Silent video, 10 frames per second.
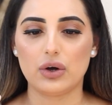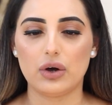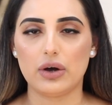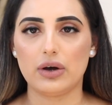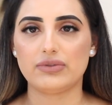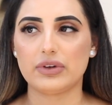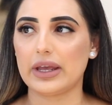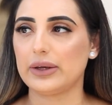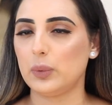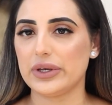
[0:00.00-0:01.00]
of
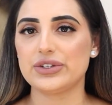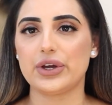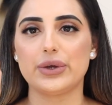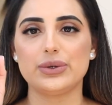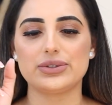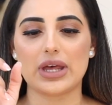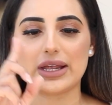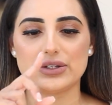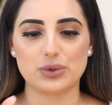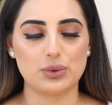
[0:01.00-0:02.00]
like windows
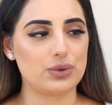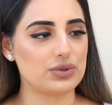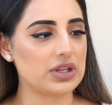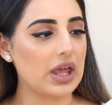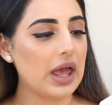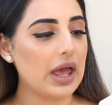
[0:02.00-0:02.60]
and doors